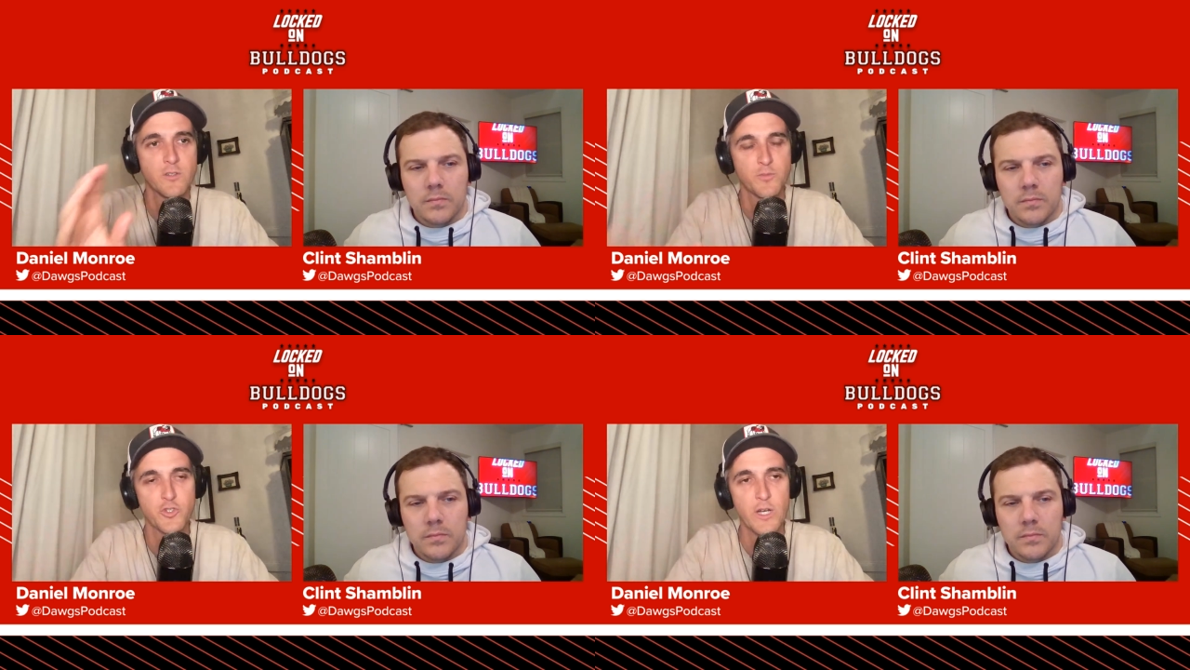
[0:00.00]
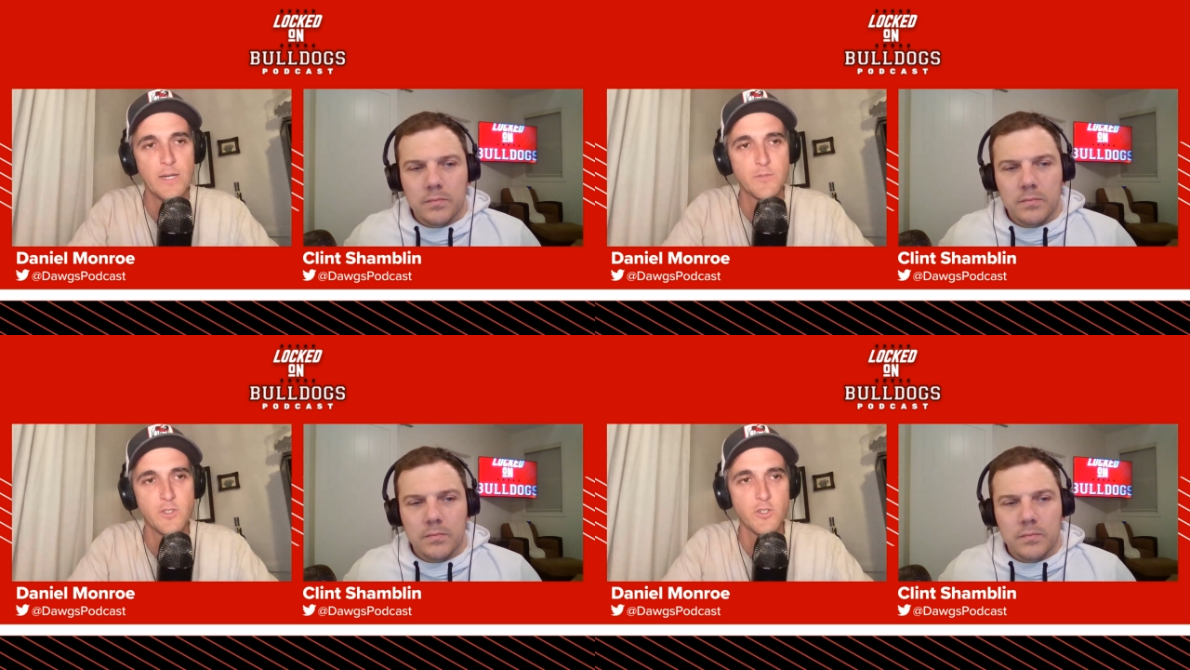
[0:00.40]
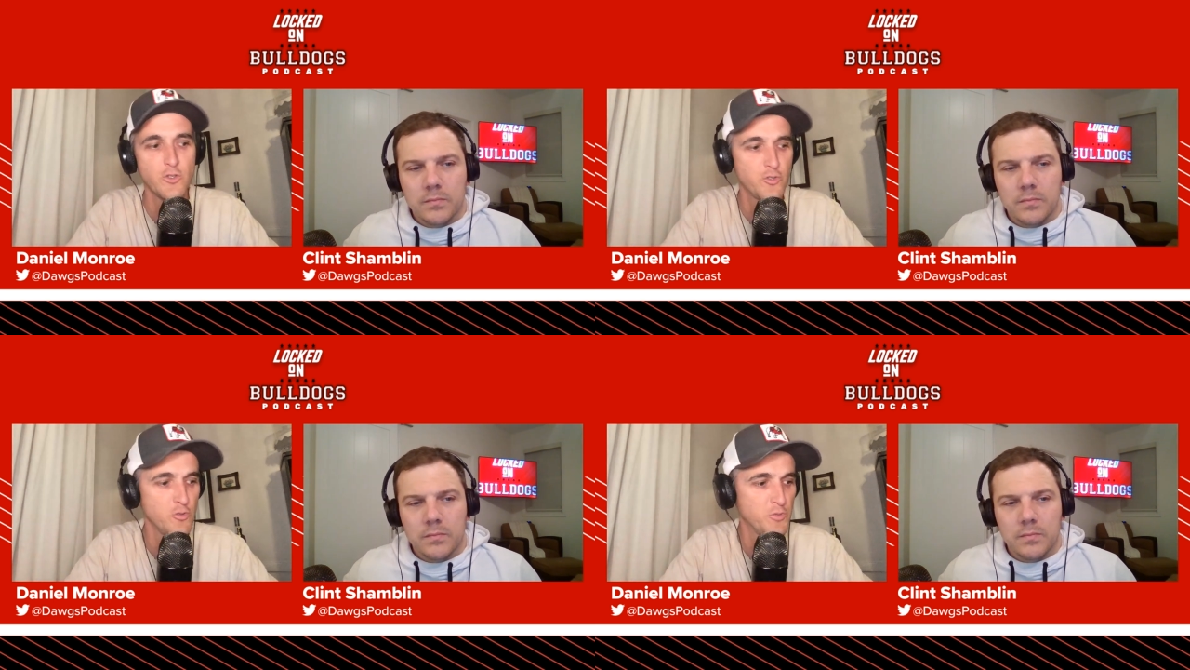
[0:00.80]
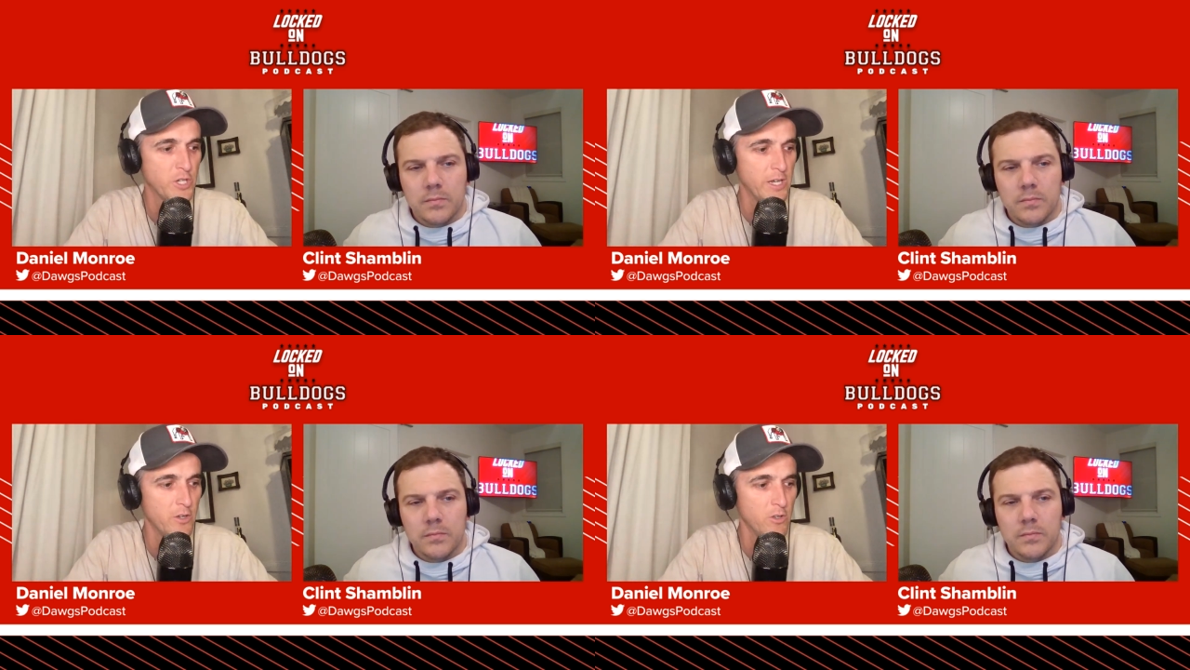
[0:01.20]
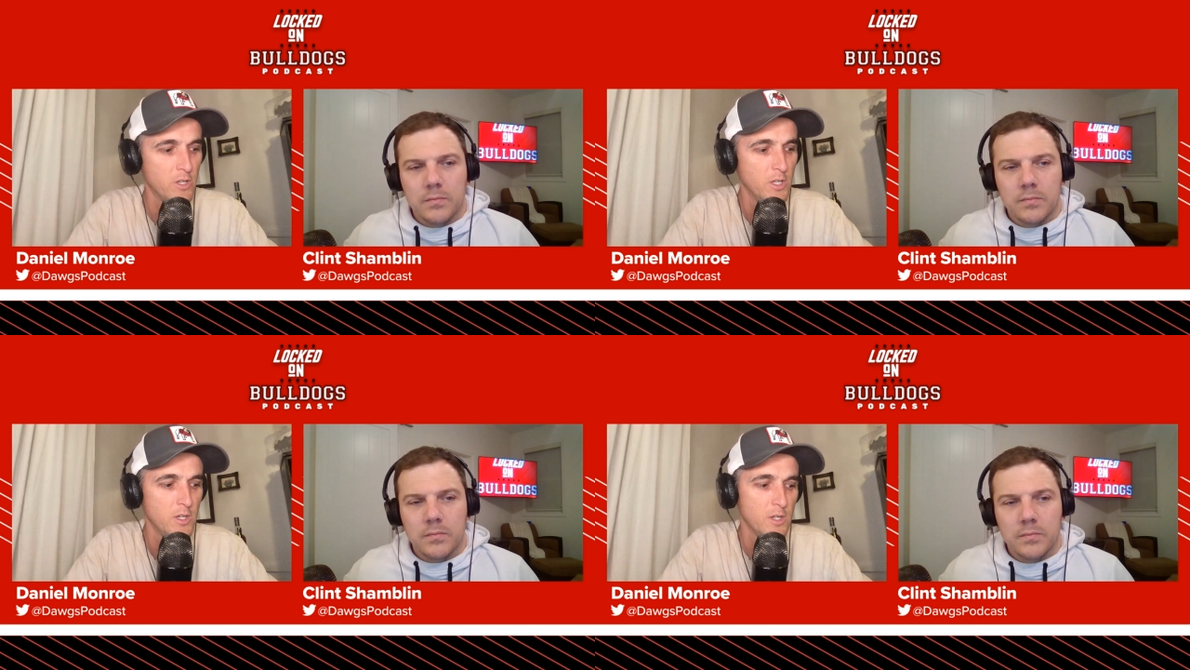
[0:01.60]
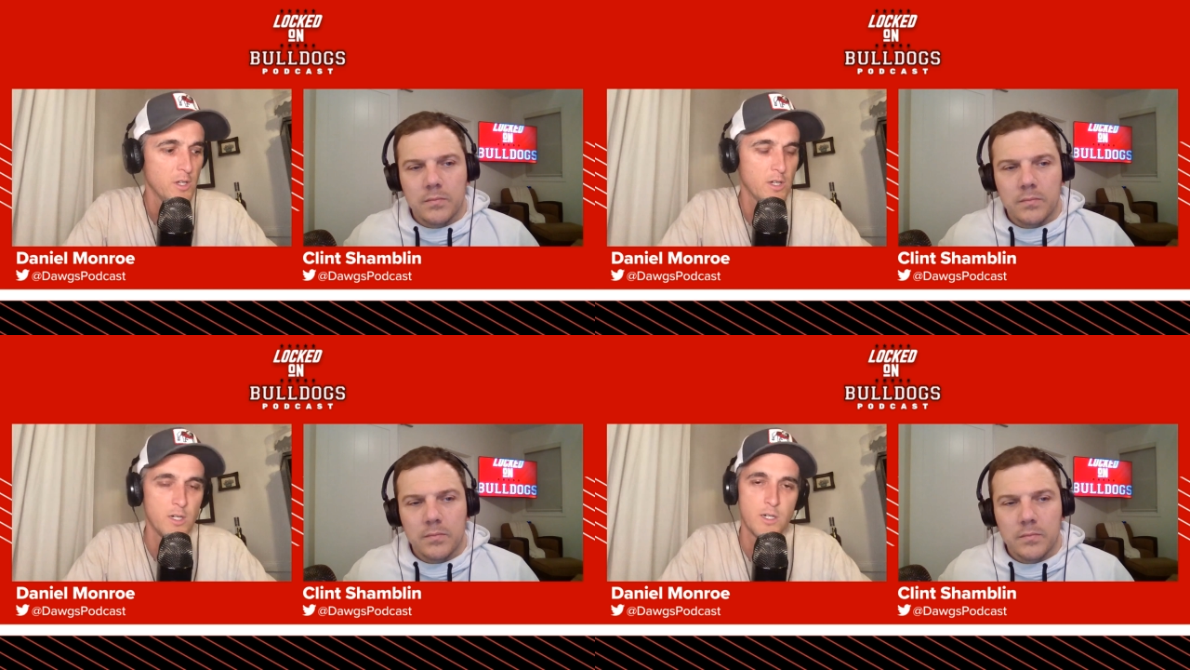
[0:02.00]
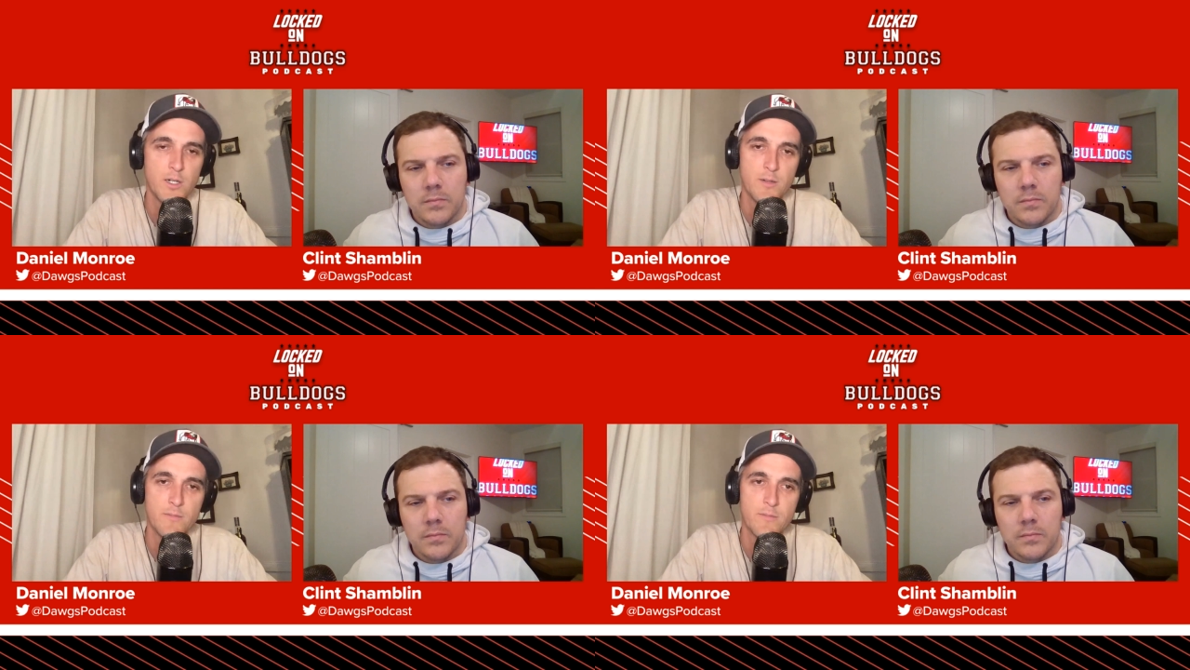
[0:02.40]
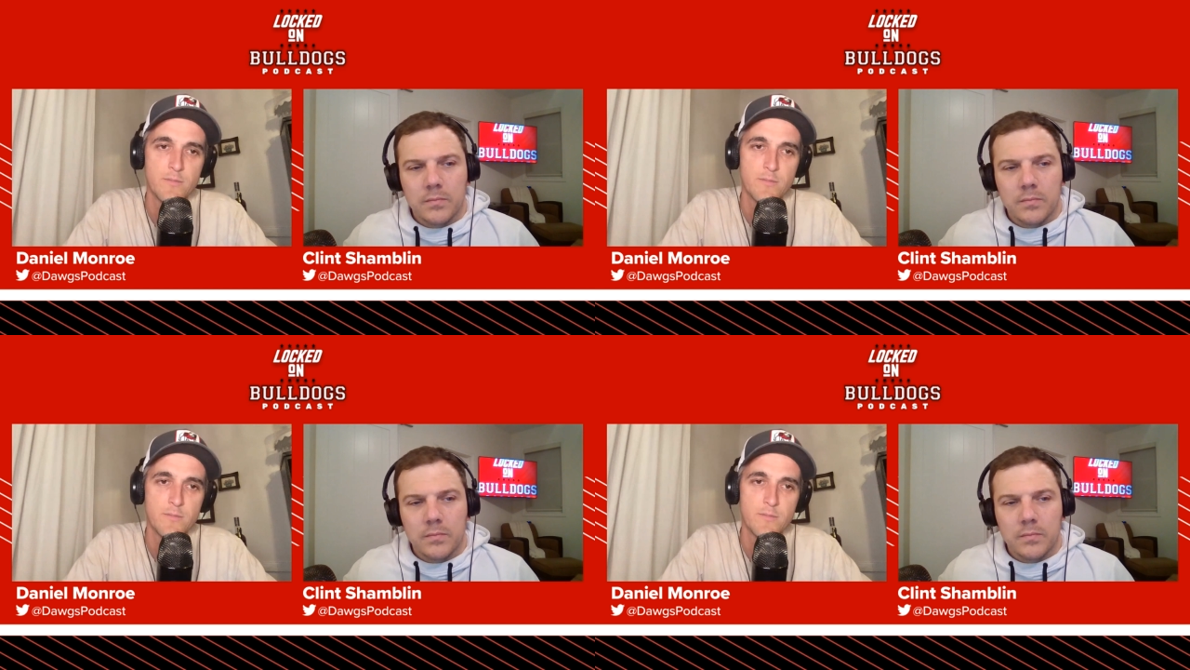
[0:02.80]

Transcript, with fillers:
Speaker 1: Subscribe to the YouTube channel. Um,